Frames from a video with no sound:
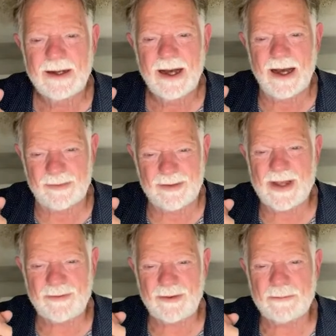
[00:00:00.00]
I
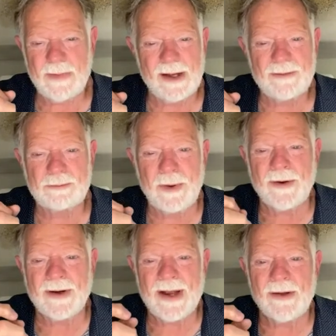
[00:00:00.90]
sense in my
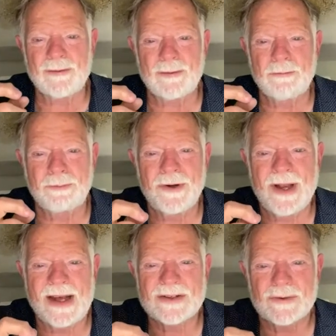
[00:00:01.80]
spirit a
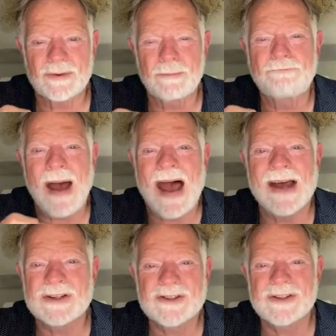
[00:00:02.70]
supernatural
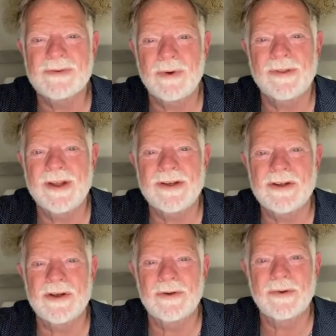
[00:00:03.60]
passion
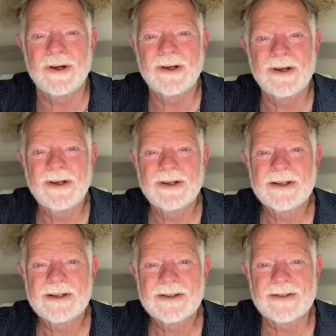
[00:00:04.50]
within you
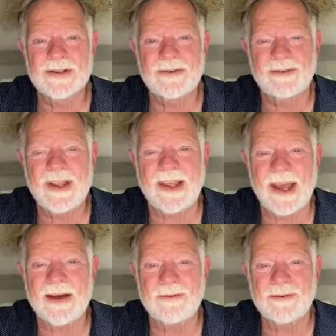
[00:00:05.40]
to seek
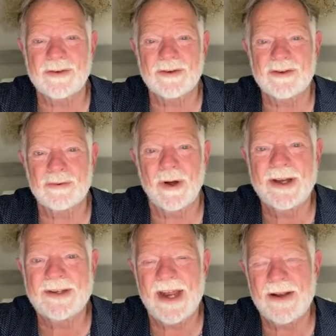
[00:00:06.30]
after, to
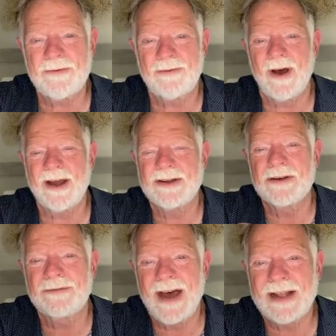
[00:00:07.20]
identify, and
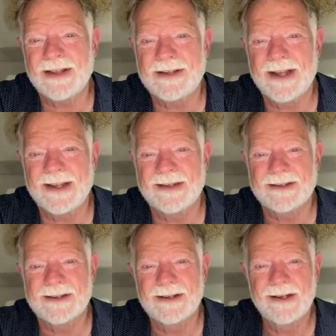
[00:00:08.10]
to
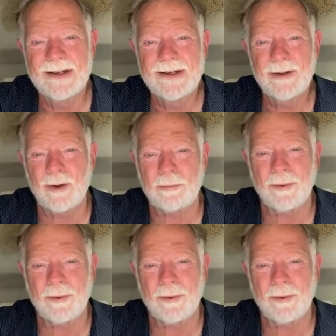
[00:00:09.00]
validate your